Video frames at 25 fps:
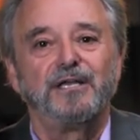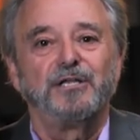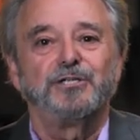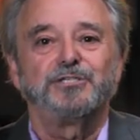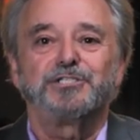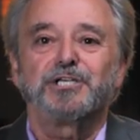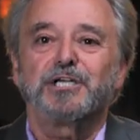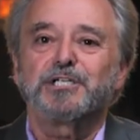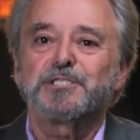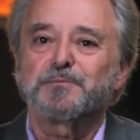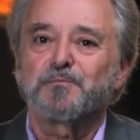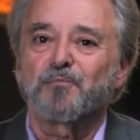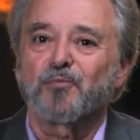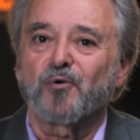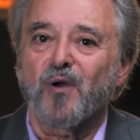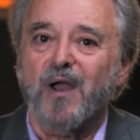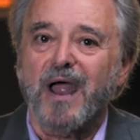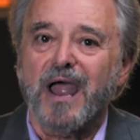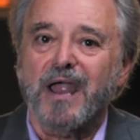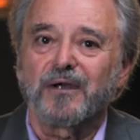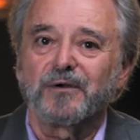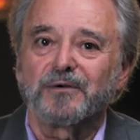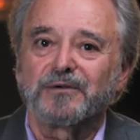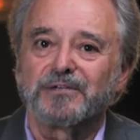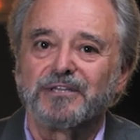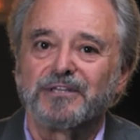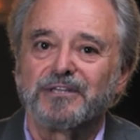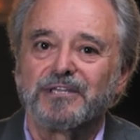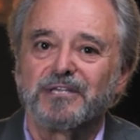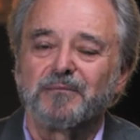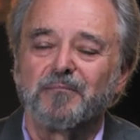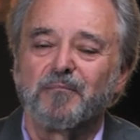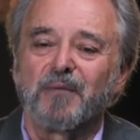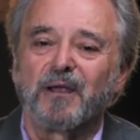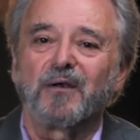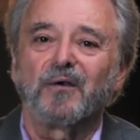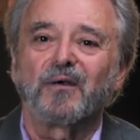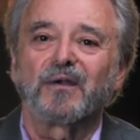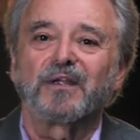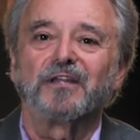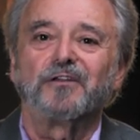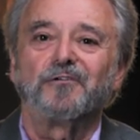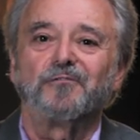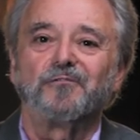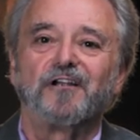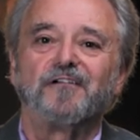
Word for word: just prior to the American